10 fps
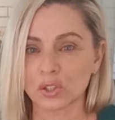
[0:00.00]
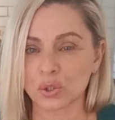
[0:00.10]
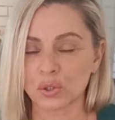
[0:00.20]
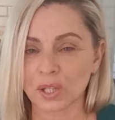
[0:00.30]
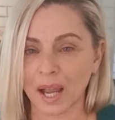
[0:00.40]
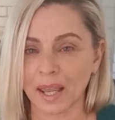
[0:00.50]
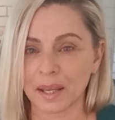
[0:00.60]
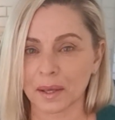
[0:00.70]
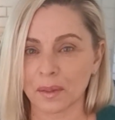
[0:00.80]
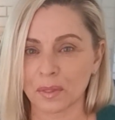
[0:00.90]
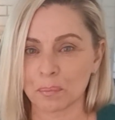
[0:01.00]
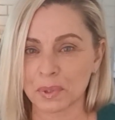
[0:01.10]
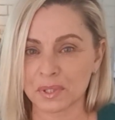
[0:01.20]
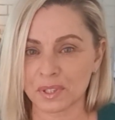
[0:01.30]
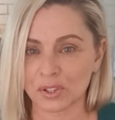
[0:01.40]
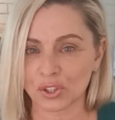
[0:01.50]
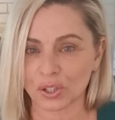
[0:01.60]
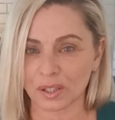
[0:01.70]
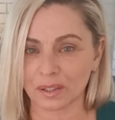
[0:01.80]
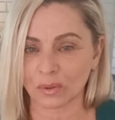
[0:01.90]
to take the
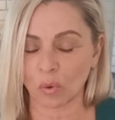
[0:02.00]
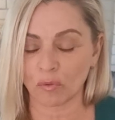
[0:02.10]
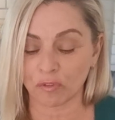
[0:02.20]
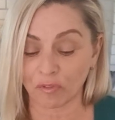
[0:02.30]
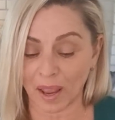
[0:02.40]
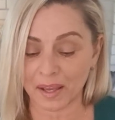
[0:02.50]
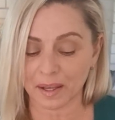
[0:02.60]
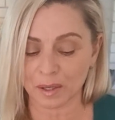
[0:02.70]
position or fake